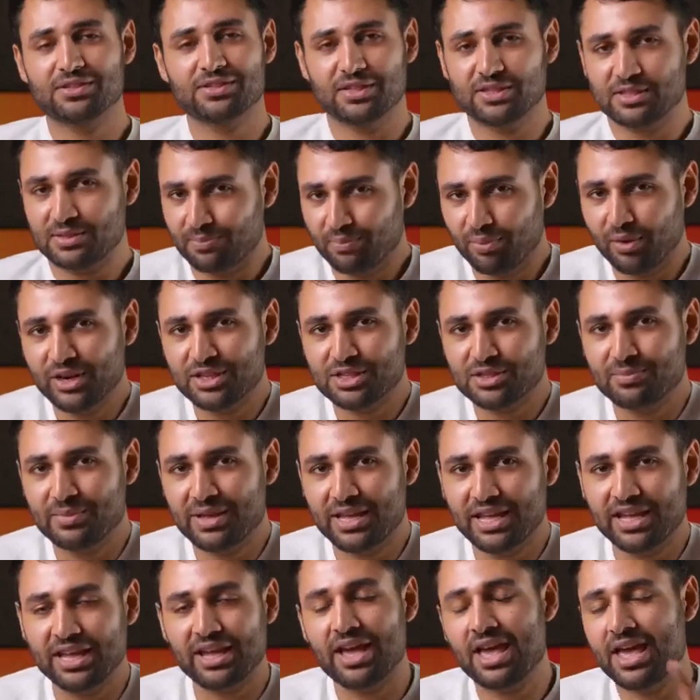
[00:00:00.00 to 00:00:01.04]
that's impressed
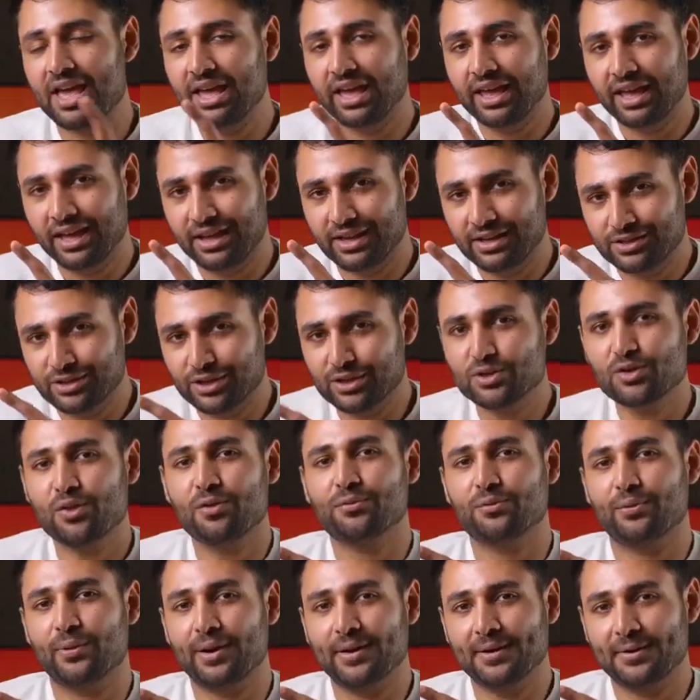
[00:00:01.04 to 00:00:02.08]
me is the
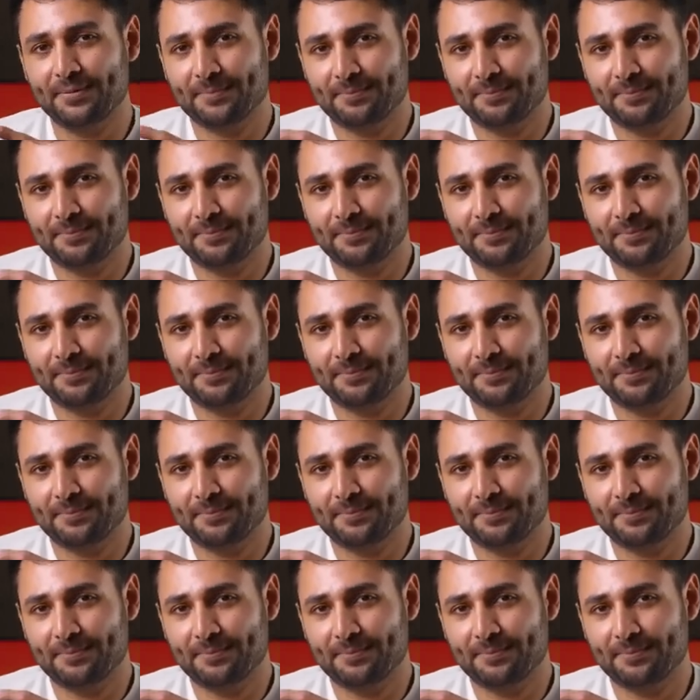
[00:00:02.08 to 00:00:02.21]
software.